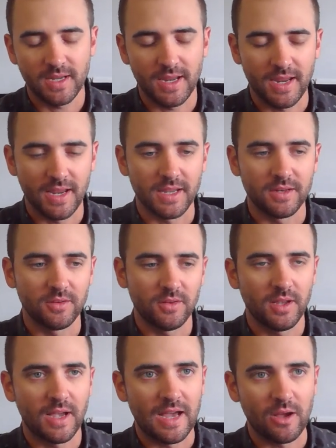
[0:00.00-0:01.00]
and
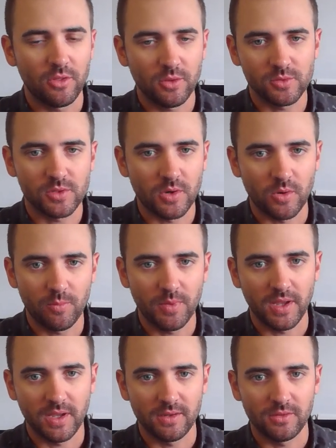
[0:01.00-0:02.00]
how those
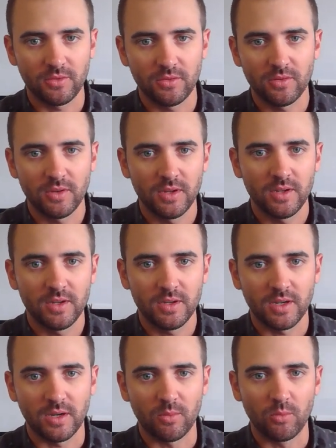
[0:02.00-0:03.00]
copays
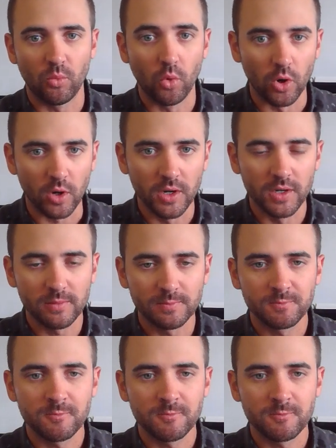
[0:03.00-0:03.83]
work.